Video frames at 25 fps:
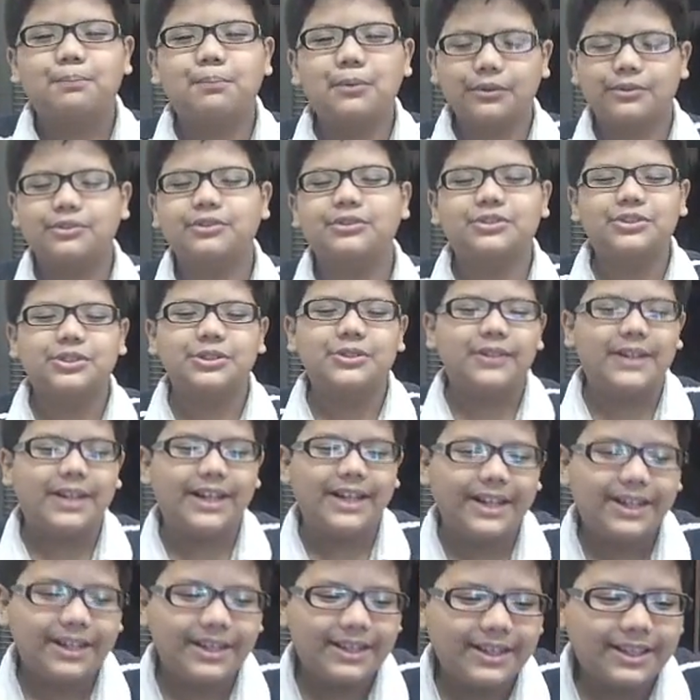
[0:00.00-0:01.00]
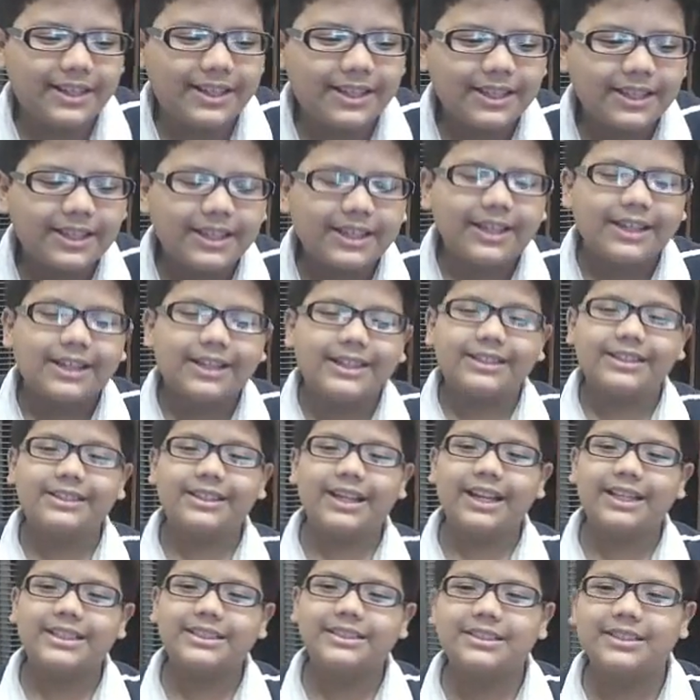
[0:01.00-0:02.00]
Protozoa.
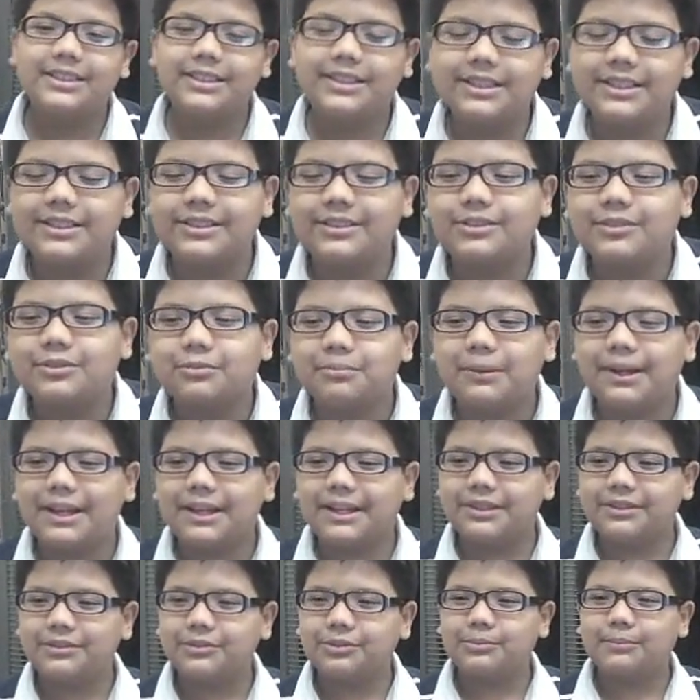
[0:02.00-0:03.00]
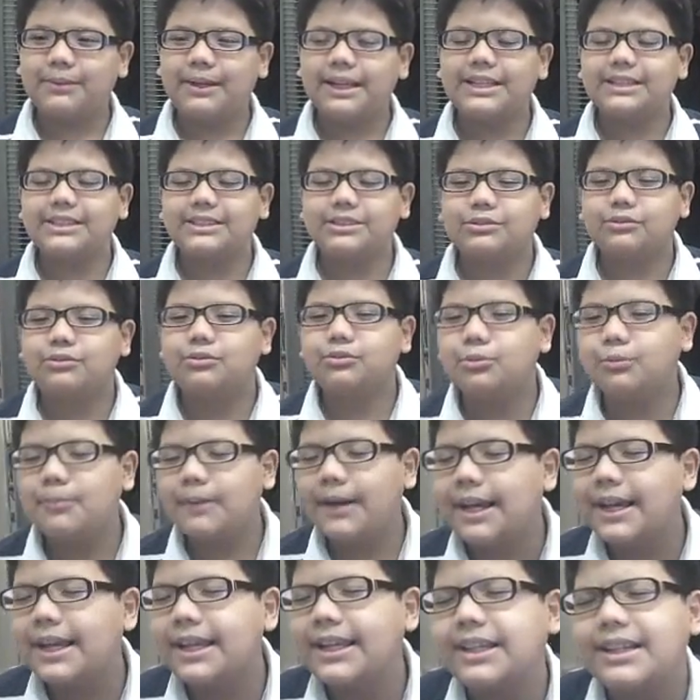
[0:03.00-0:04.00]
Actually, to
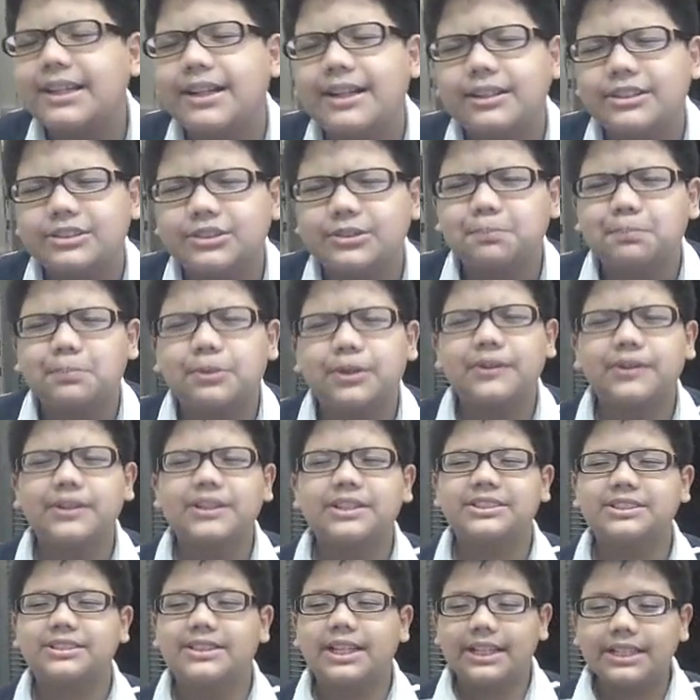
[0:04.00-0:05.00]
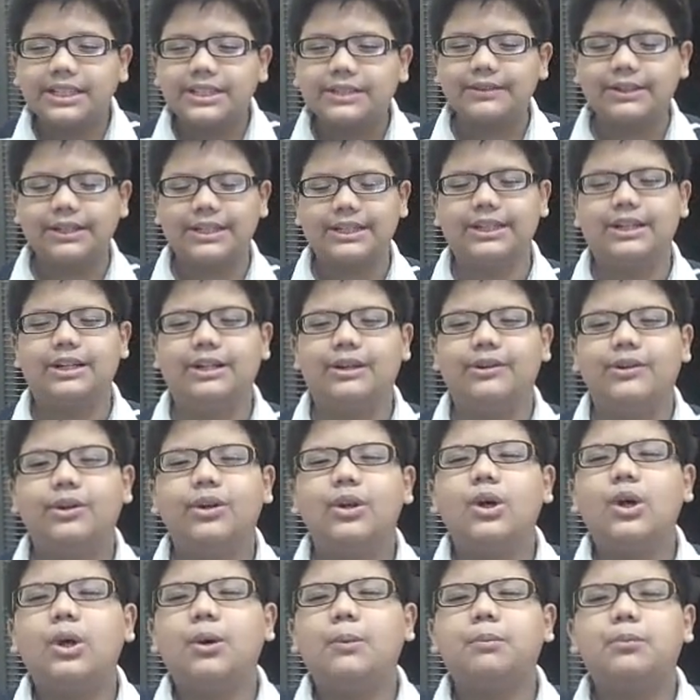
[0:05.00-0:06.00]
my superior standard right now,
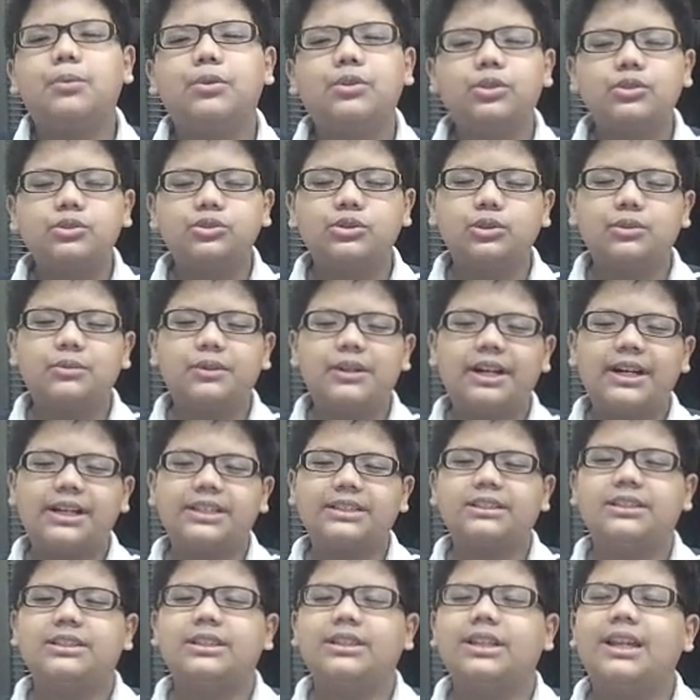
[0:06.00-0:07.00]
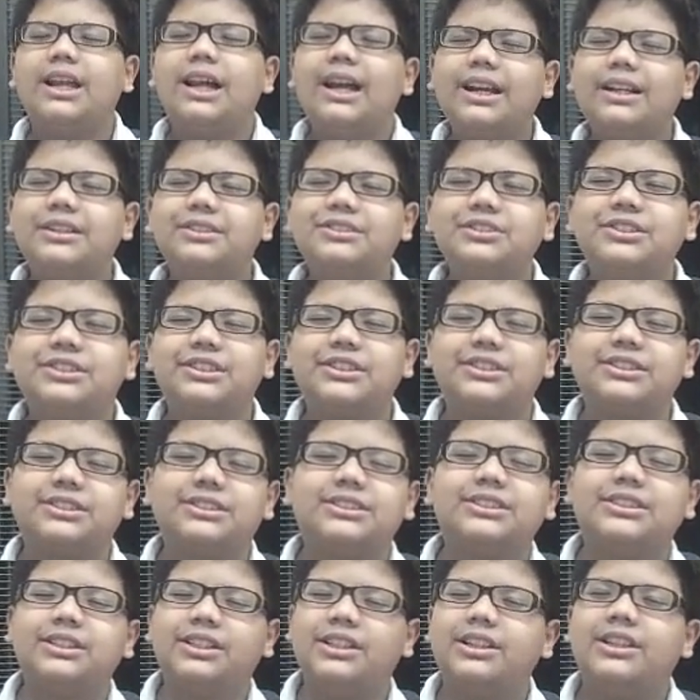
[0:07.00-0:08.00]
protozoa are the
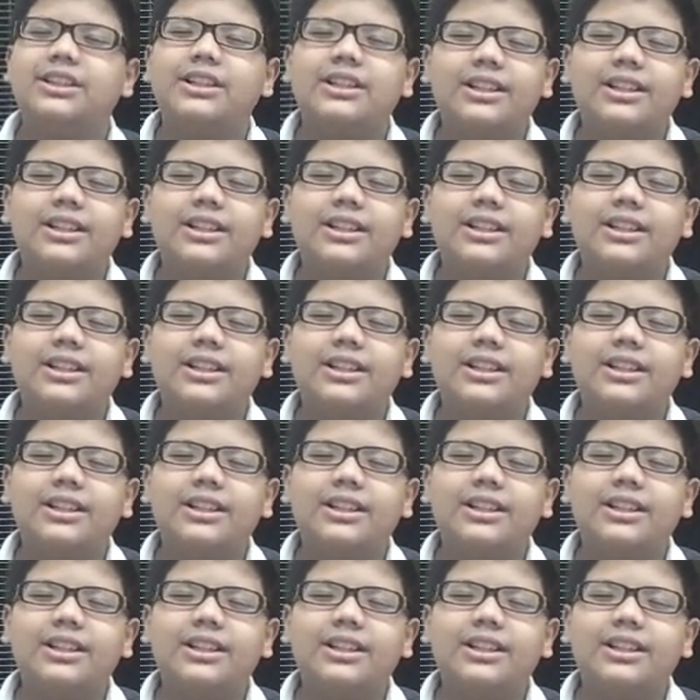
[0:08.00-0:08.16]
largest